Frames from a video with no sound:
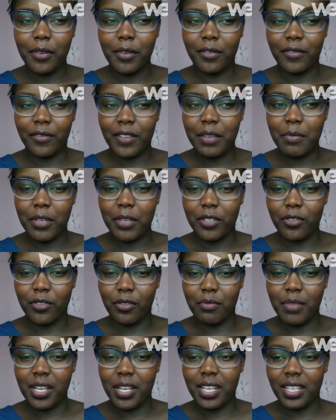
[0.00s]
image
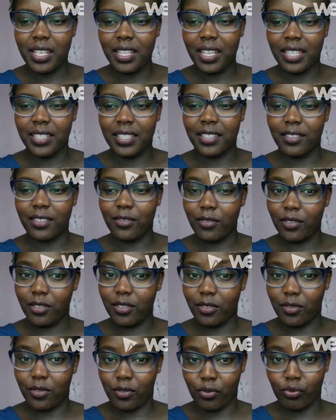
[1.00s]
on Mary that is
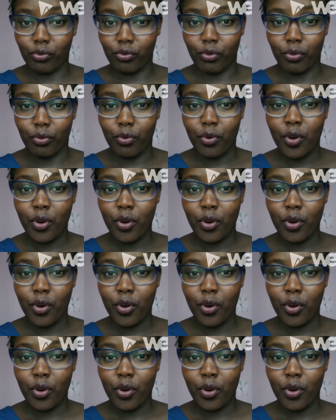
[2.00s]
not true.